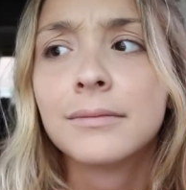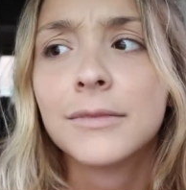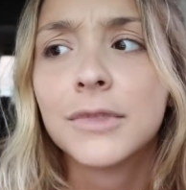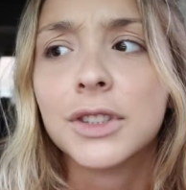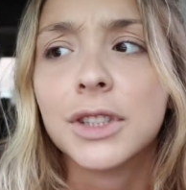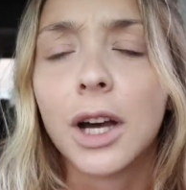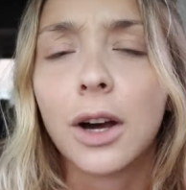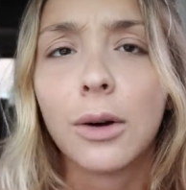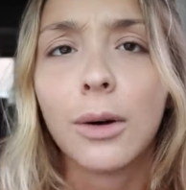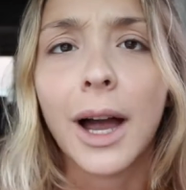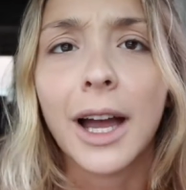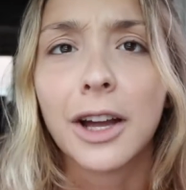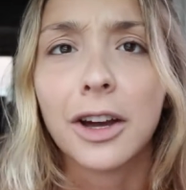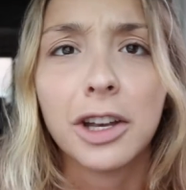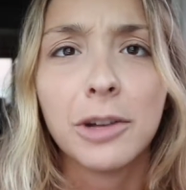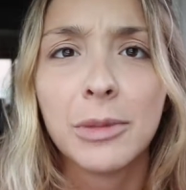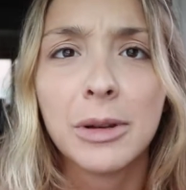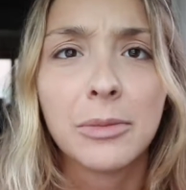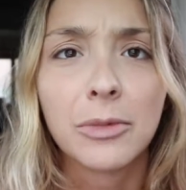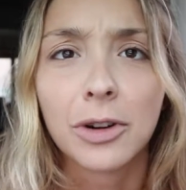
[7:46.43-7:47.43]
So I
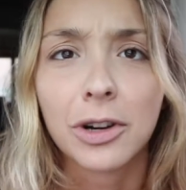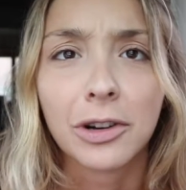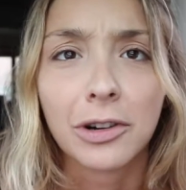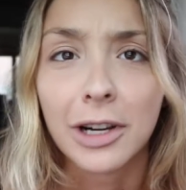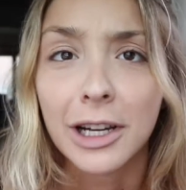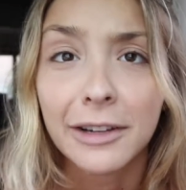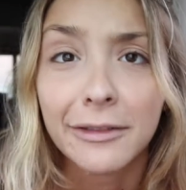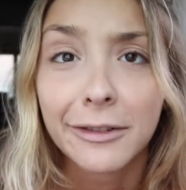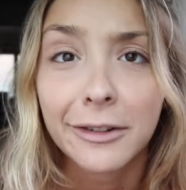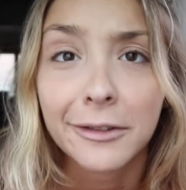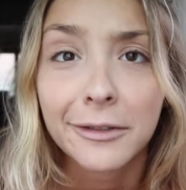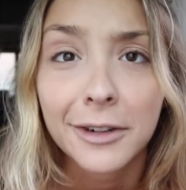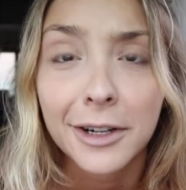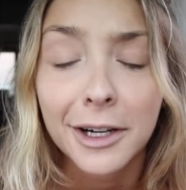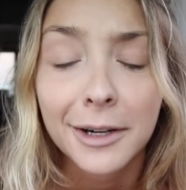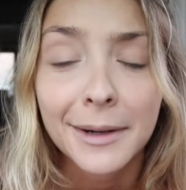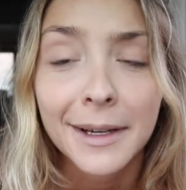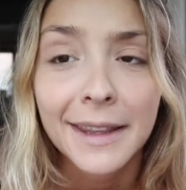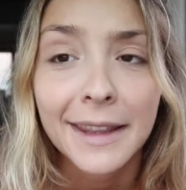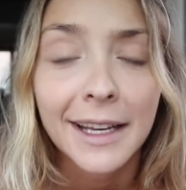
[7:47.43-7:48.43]
couldn't be more grateful for
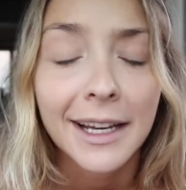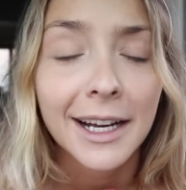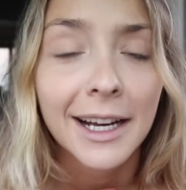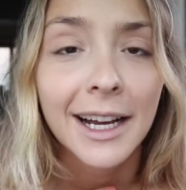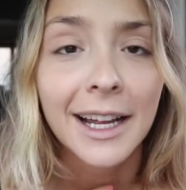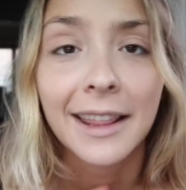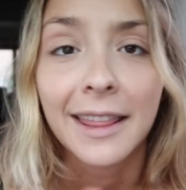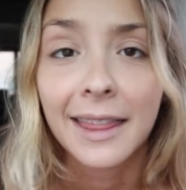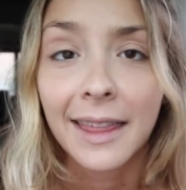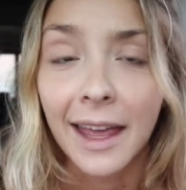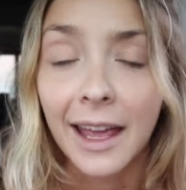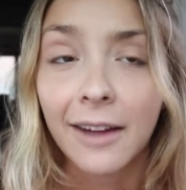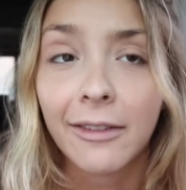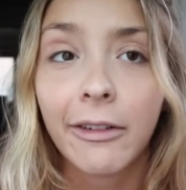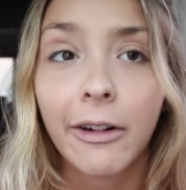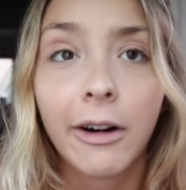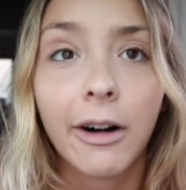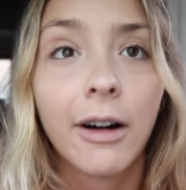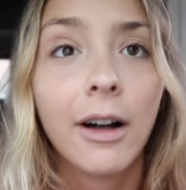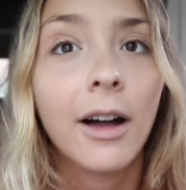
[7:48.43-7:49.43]
going there and
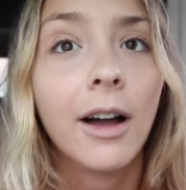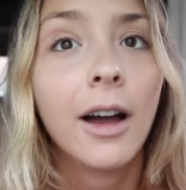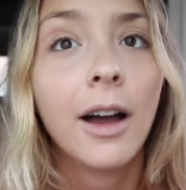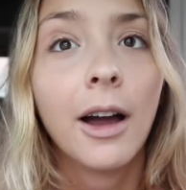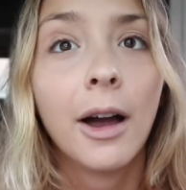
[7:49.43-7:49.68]
thankful,